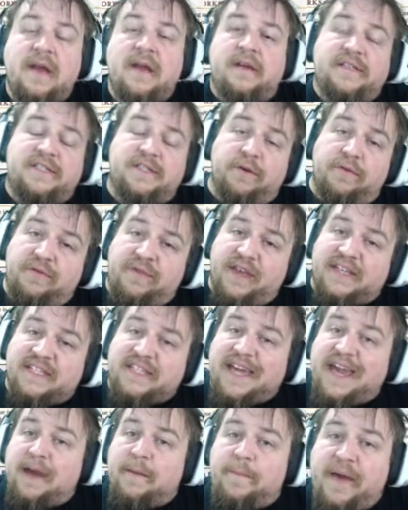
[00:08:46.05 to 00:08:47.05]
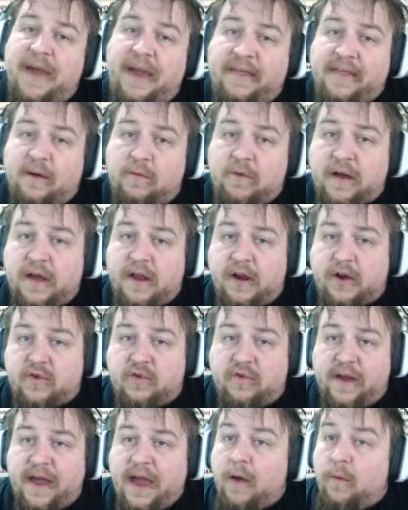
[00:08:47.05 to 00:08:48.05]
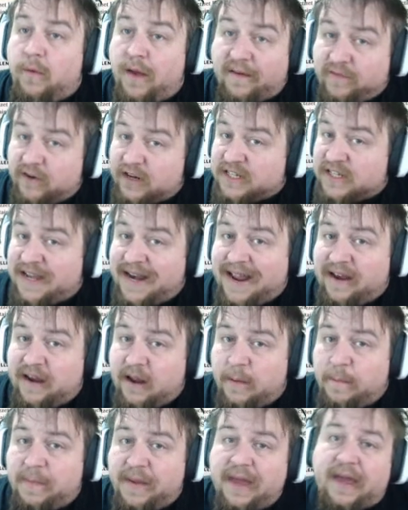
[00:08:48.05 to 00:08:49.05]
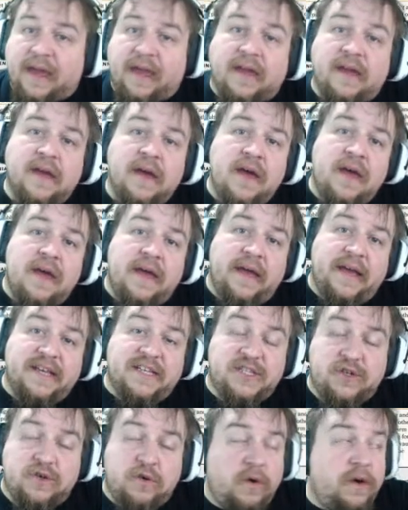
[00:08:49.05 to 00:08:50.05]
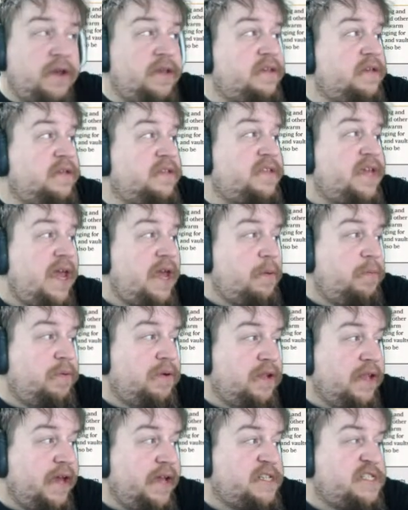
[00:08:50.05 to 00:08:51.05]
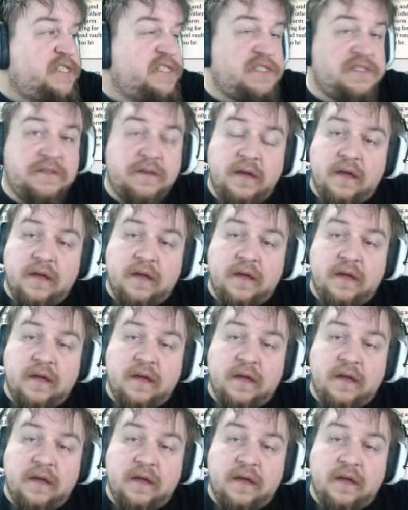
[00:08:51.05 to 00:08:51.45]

So this campaign that we're going to create, whatever it's going to end up being, is going to take place